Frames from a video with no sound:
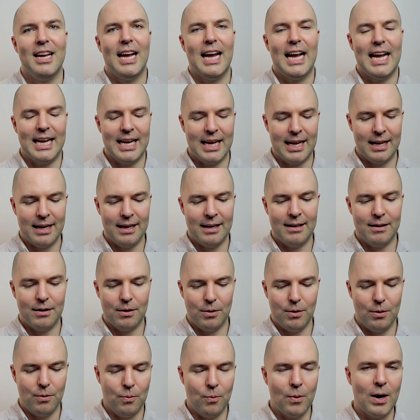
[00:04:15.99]
And
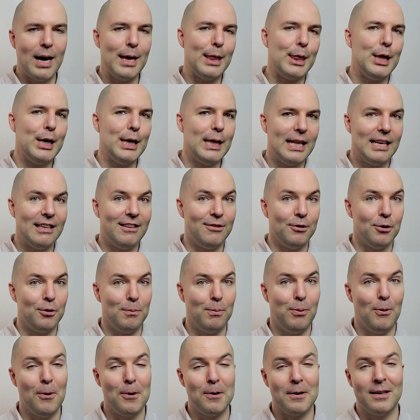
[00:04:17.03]
why I think that's so
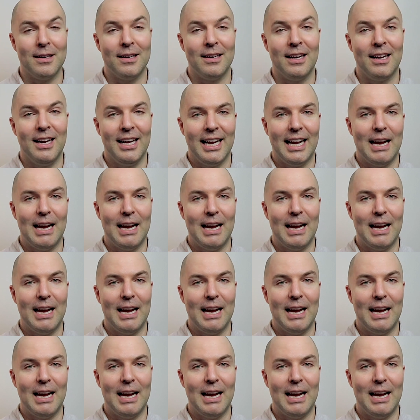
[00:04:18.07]
important